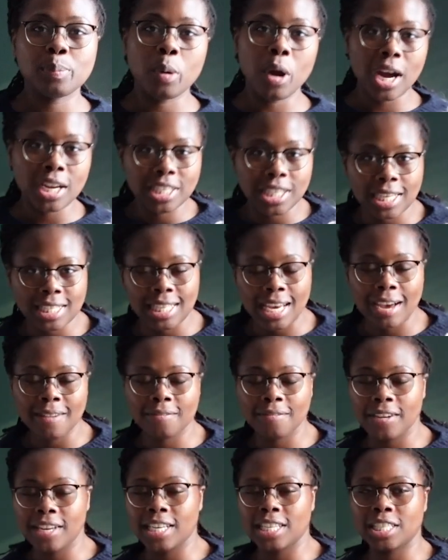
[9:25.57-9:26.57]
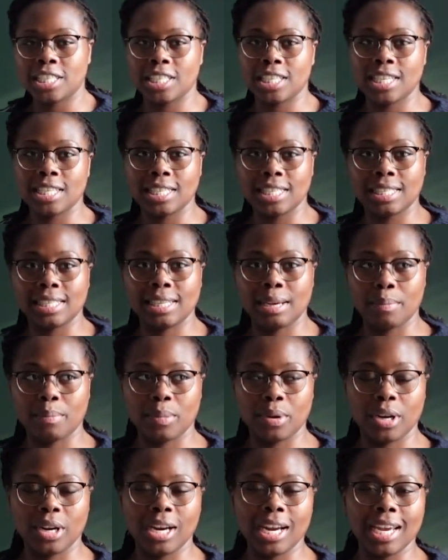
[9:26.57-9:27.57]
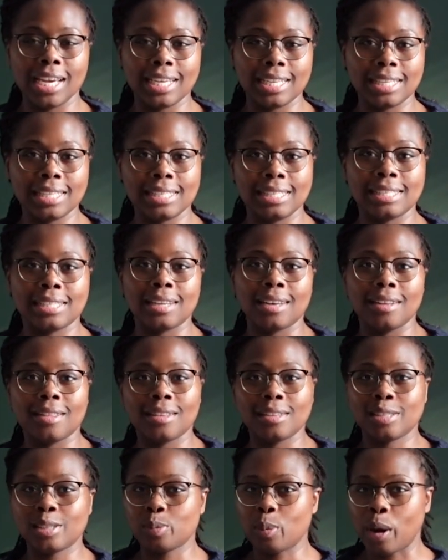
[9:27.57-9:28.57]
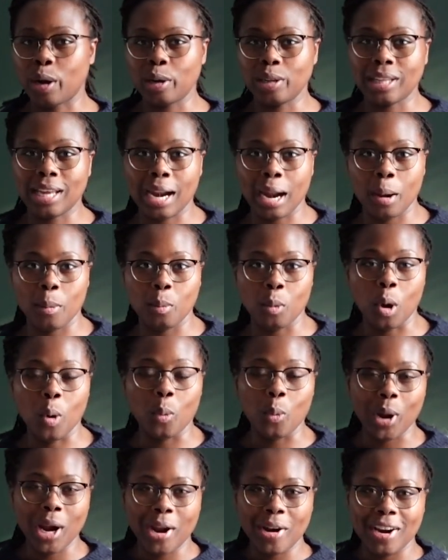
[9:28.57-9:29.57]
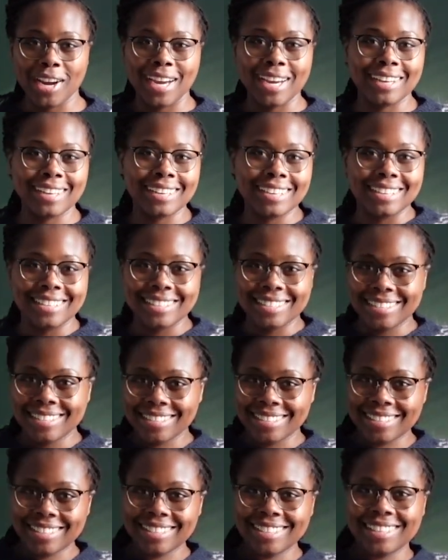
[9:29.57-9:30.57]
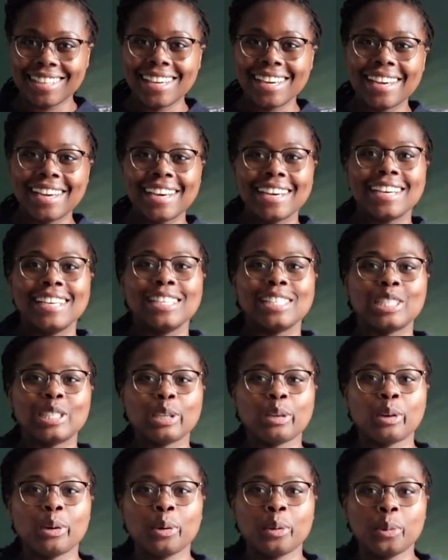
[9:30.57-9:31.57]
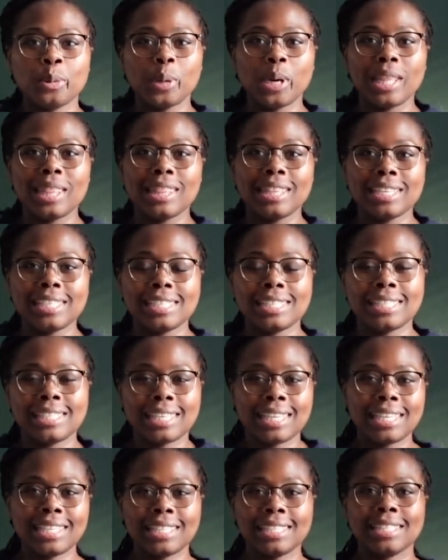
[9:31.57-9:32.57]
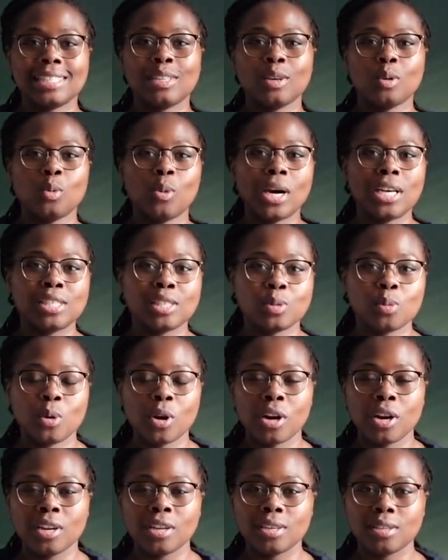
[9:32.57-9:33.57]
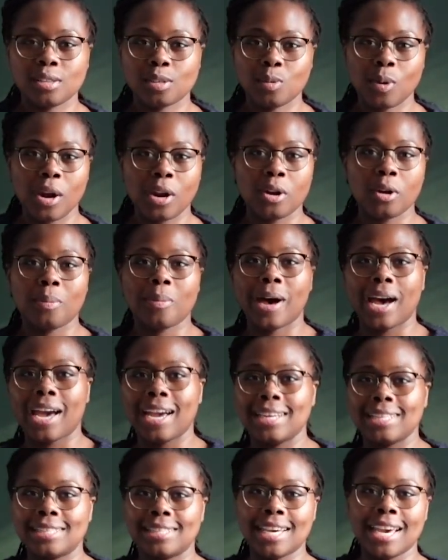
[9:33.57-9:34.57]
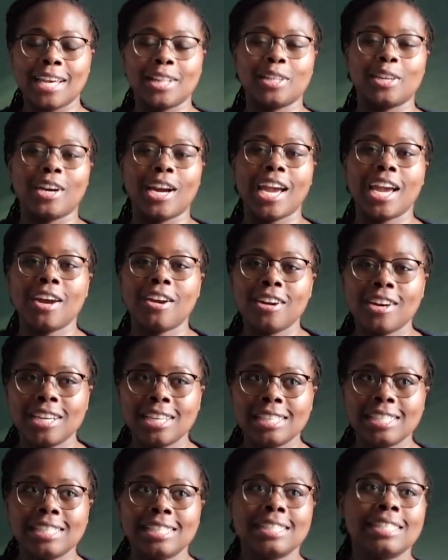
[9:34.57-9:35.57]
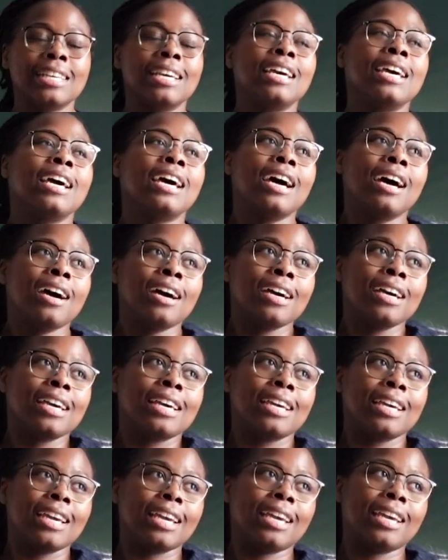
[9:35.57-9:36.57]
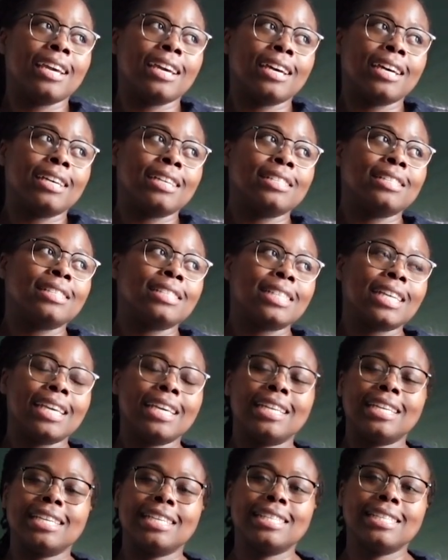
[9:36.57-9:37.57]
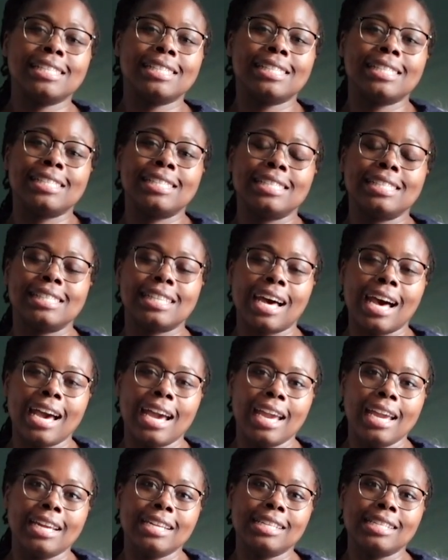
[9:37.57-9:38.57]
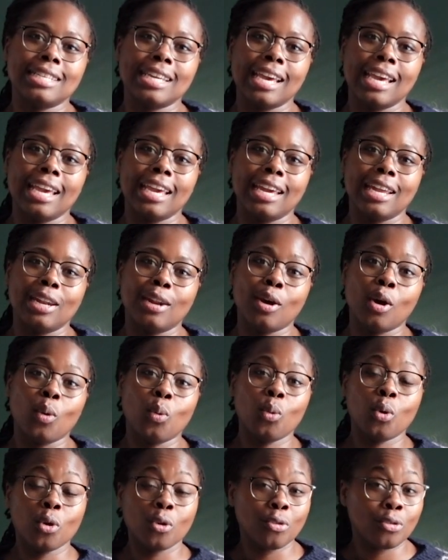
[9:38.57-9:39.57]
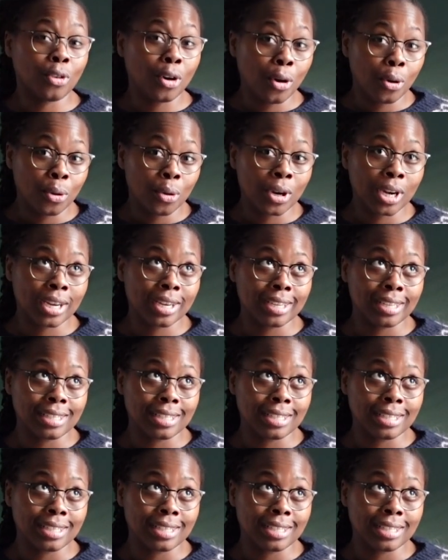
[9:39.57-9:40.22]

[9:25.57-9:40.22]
project I finished in December is the sweater that I'm wearing. So this is the Westward Sweater by Taylor Harris, and it is designed in Woolfolk